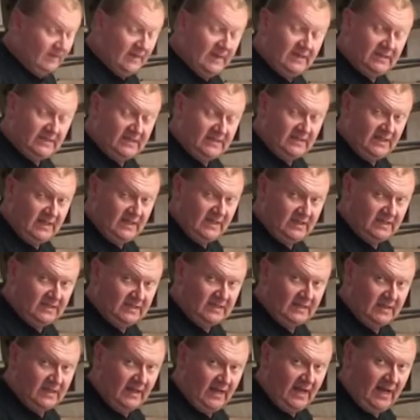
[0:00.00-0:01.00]
these
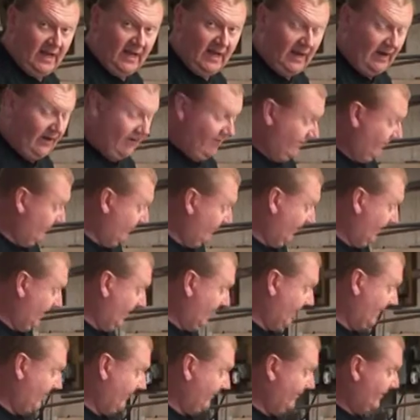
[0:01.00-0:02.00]
seats
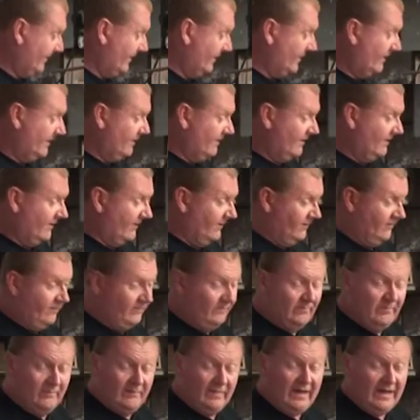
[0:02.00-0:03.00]
are
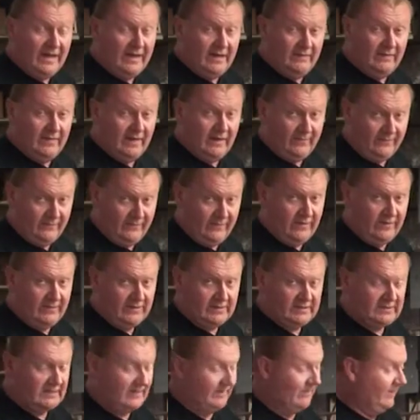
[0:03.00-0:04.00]
made in a
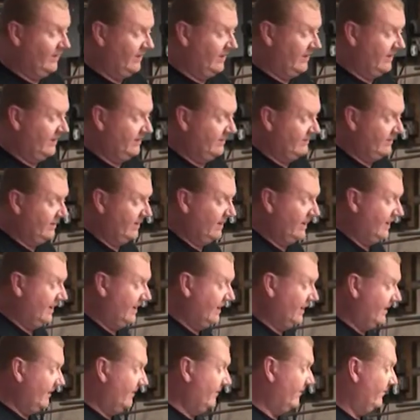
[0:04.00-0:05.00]
very similar
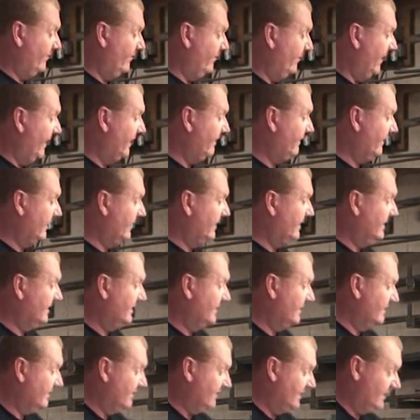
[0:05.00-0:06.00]
method,
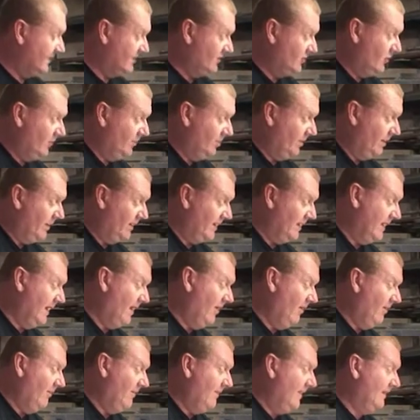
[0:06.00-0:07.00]
the
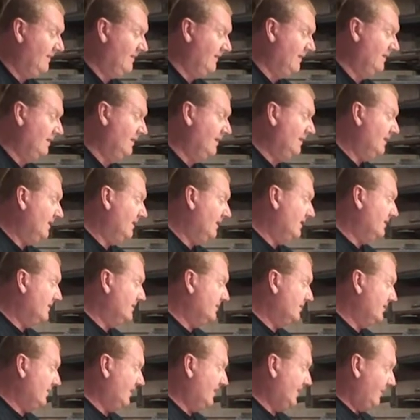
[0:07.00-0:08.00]
Supercharger
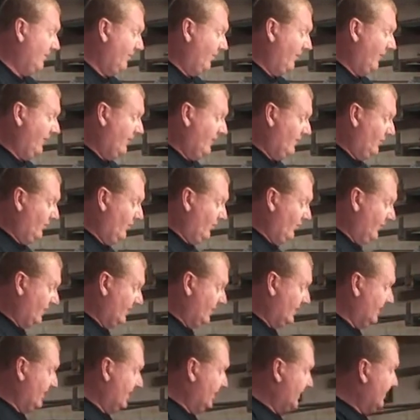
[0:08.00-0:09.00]
method, to the
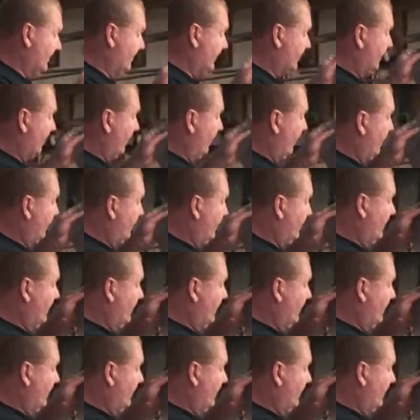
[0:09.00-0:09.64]
bodywork. So